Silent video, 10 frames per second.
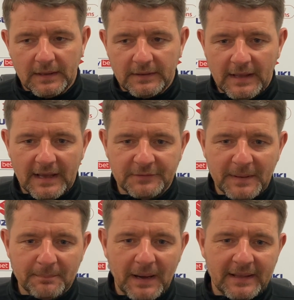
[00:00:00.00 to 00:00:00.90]
Yeah, he's
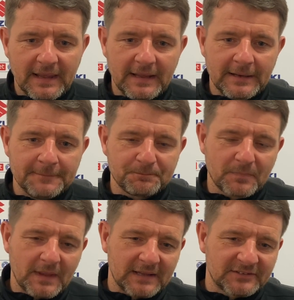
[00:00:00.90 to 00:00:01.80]
been back in,
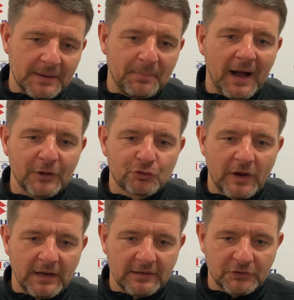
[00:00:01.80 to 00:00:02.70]
I'd say, part
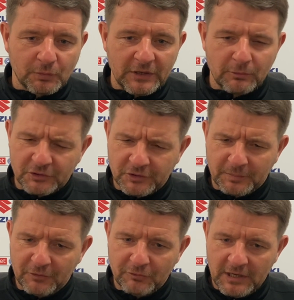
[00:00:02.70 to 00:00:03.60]
training this week, which has
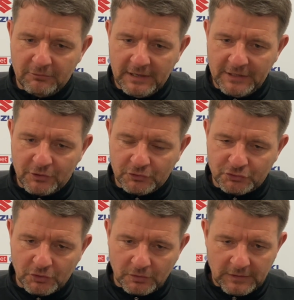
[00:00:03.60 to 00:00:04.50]
been really, really good.
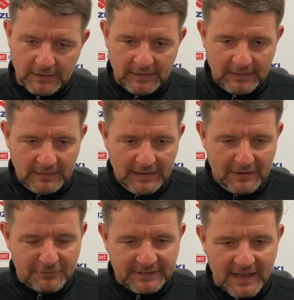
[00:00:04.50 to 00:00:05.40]
So
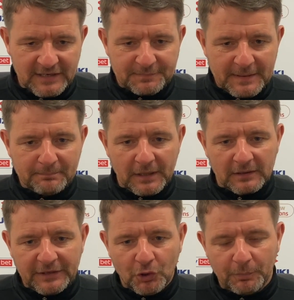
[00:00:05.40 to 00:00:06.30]
every day he's been
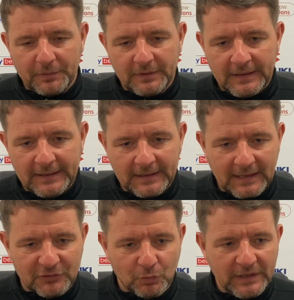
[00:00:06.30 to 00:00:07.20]
building up. Uh,
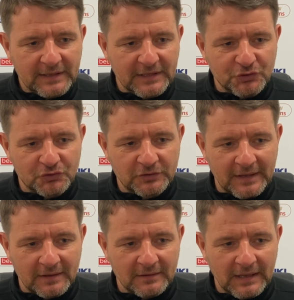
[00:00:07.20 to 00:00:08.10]
last week he just uh,
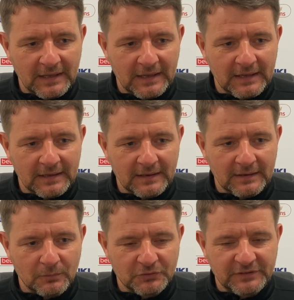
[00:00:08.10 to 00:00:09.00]

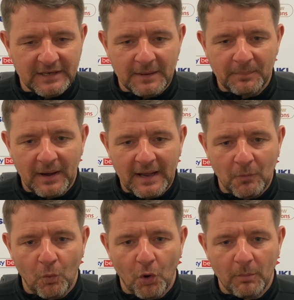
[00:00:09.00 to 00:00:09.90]
was taking part
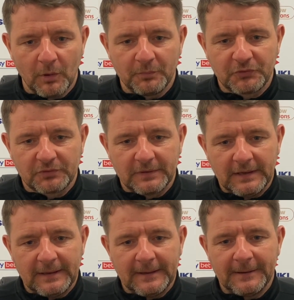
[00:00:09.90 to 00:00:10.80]
in warm ups
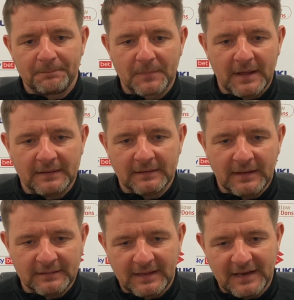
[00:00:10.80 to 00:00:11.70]
uh, and,
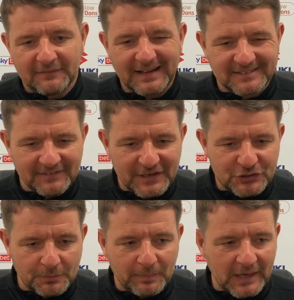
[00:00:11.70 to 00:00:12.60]
and kind of
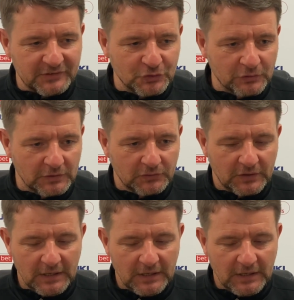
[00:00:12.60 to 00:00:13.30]
activation passing drills.